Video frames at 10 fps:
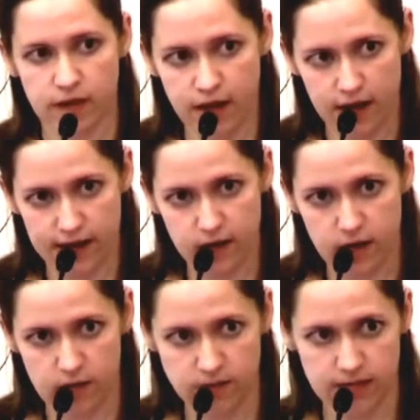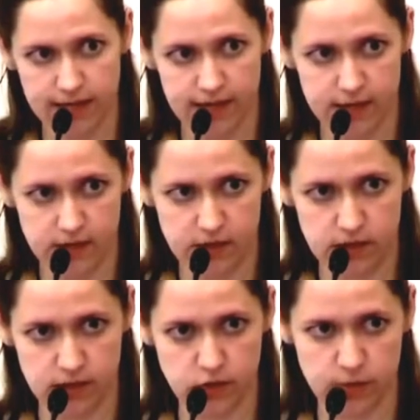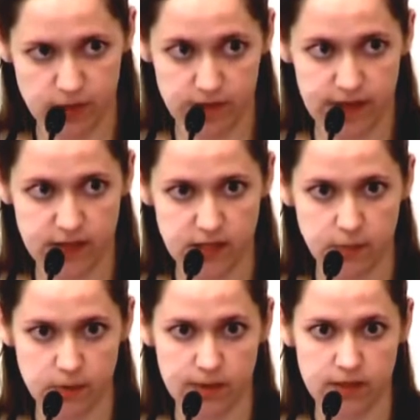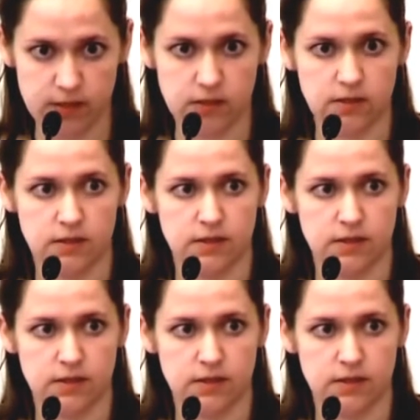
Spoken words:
a high carb diet and tryptophan supplements.